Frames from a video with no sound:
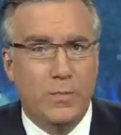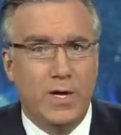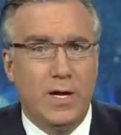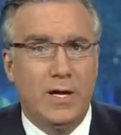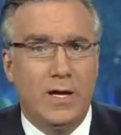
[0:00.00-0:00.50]

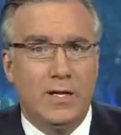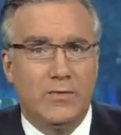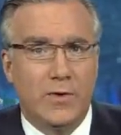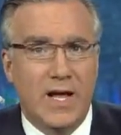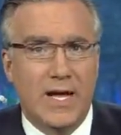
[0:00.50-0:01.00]
being, in the
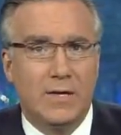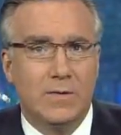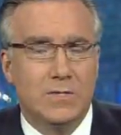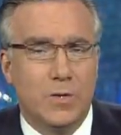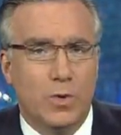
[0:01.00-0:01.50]

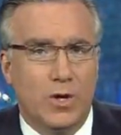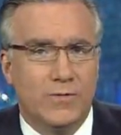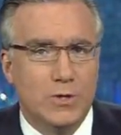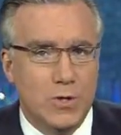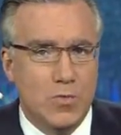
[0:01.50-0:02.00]
vernacular, someone
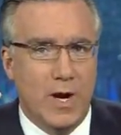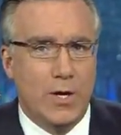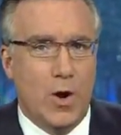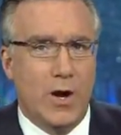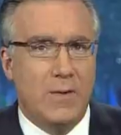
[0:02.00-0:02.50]
of two
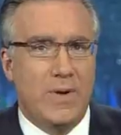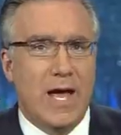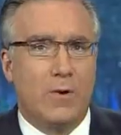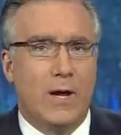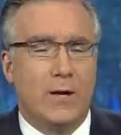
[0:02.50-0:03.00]
minority
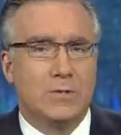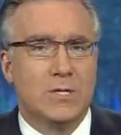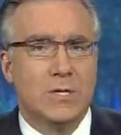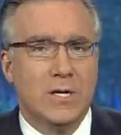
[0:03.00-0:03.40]
backgrounds